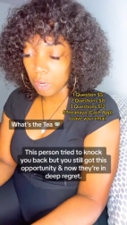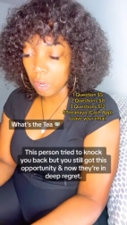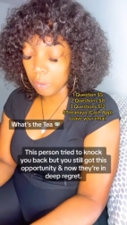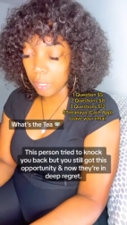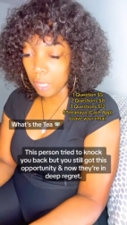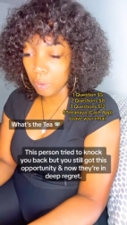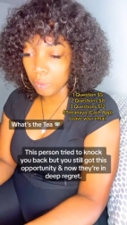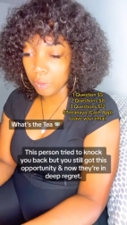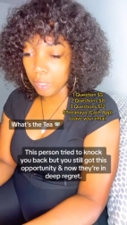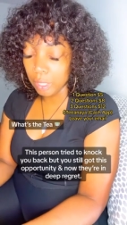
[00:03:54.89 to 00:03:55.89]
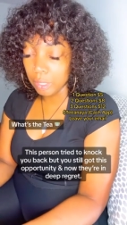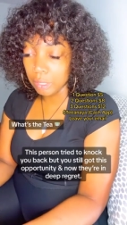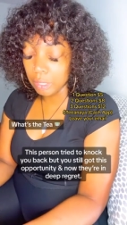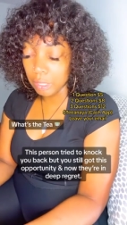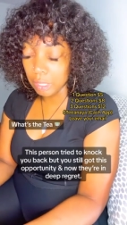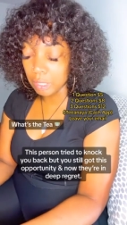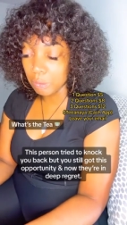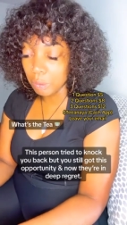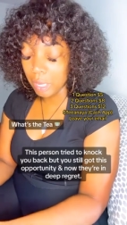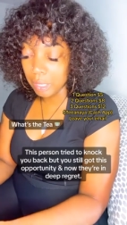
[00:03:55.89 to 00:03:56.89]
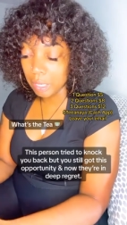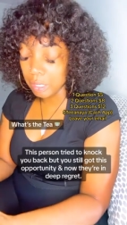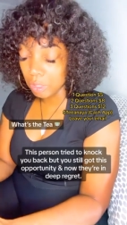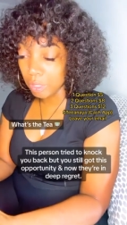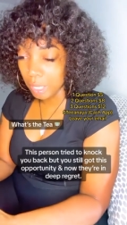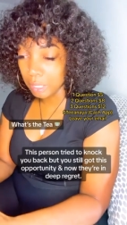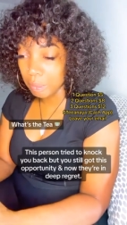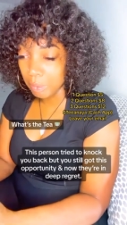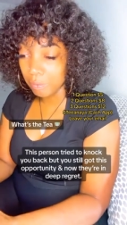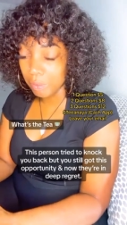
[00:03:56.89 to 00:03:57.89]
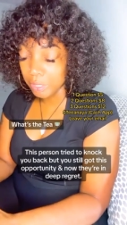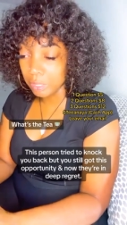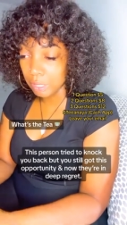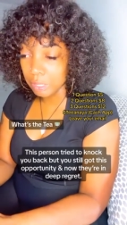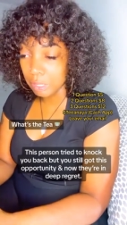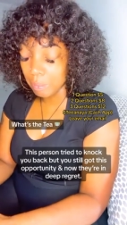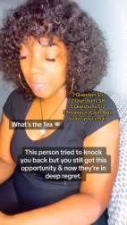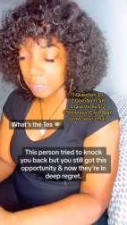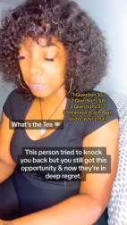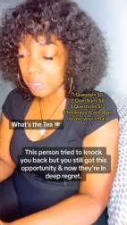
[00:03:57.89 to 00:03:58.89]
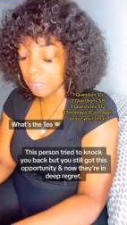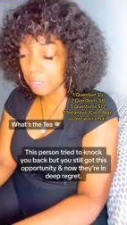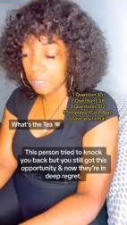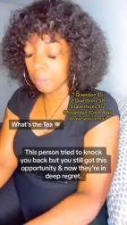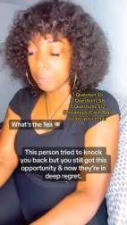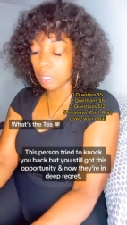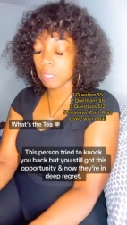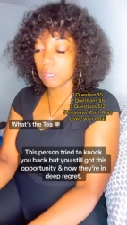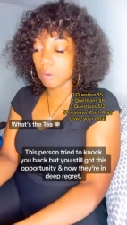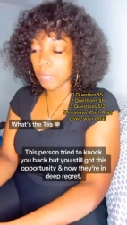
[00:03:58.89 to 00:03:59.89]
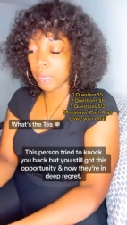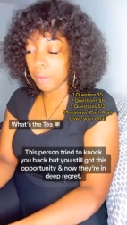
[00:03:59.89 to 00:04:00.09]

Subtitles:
Okay, or they, and that's all I keep envisioning, is somebody seen something, okay?